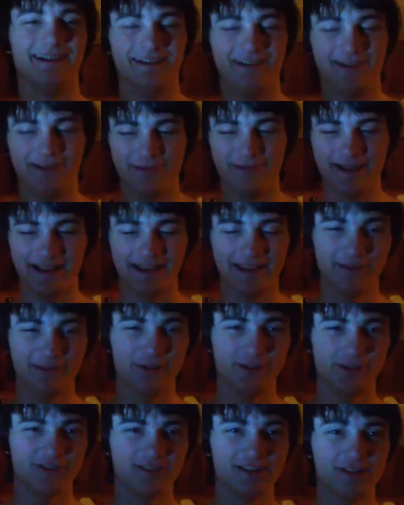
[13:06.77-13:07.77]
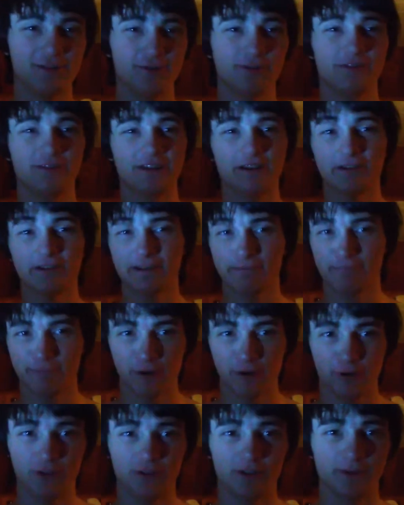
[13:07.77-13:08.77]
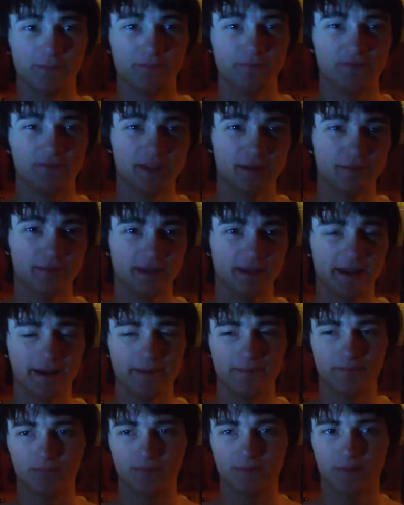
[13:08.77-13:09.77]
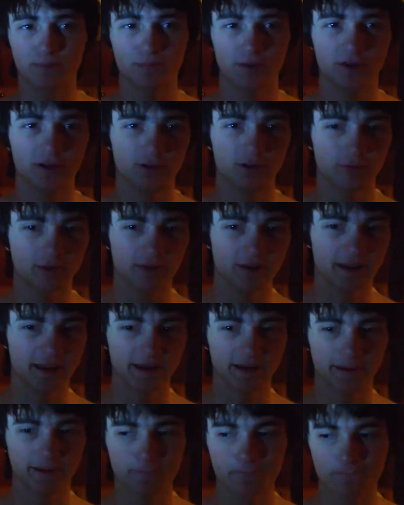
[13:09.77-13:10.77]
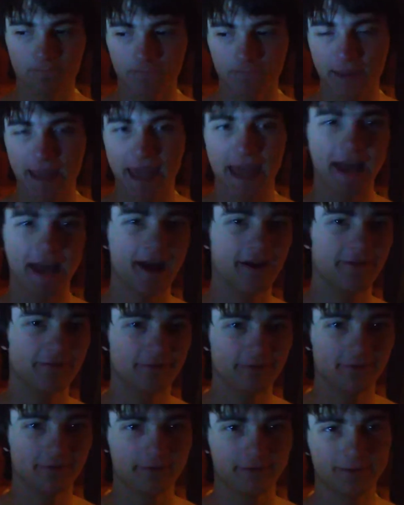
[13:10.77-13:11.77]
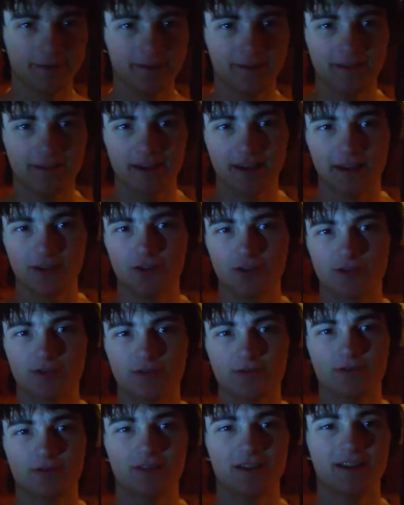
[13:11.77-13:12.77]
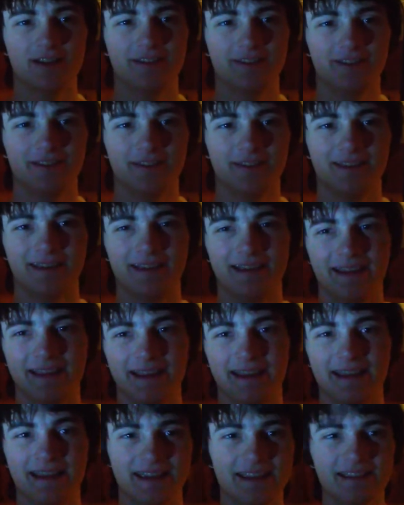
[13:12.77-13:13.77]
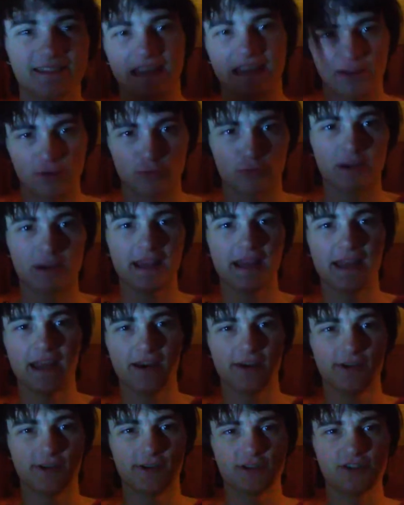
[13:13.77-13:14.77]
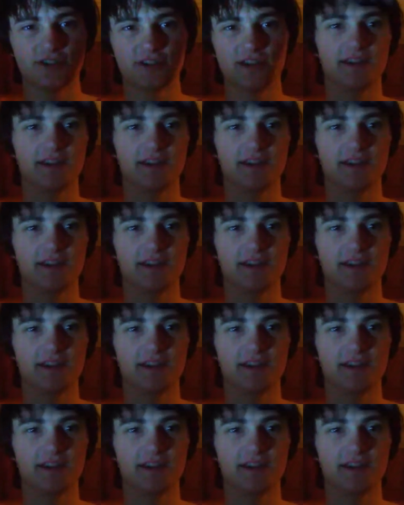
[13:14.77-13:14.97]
Oh, man. It was very embarrassing to be him. Because we're like half his age. He's like gray hair and